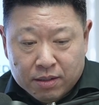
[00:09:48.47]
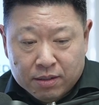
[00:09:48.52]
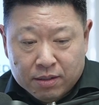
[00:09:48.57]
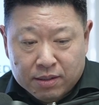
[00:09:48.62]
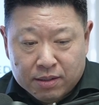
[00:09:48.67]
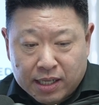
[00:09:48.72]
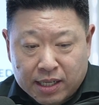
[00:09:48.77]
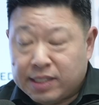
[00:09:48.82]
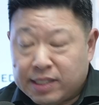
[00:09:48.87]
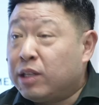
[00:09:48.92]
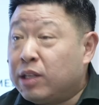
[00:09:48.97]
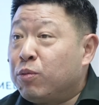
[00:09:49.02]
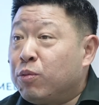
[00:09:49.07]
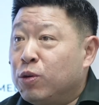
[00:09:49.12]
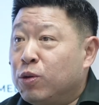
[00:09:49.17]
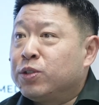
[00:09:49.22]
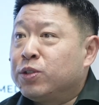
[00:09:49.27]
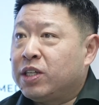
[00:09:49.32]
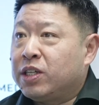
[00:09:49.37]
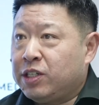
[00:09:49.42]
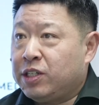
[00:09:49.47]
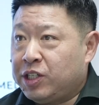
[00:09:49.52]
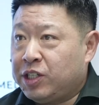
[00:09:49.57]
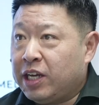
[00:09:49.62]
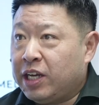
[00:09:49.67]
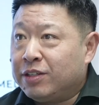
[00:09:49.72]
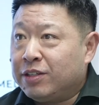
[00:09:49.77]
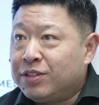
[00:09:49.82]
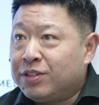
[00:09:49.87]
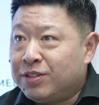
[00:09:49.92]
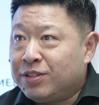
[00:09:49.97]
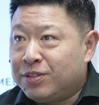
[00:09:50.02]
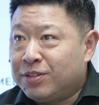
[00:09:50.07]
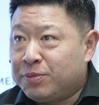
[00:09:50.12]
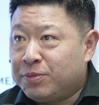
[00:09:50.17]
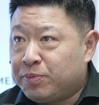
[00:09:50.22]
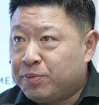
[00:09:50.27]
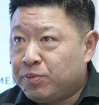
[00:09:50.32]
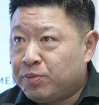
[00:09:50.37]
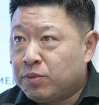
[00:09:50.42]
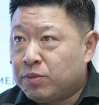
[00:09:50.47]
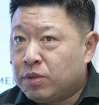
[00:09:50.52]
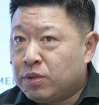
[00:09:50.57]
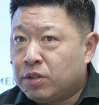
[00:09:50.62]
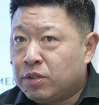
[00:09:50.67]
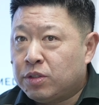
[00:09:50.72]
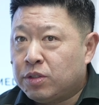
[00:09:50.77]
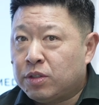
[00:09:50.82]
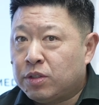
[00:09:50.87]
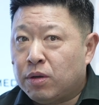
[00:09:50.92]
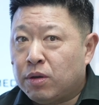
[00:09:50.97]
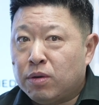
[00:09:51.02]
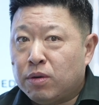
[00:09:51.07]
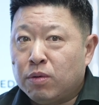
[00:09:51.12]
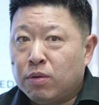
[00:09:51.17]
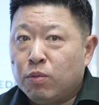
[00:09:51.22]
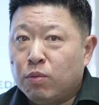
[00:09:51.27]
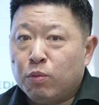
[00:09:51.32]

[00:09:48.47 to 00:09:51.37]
I said, the world's going to change. So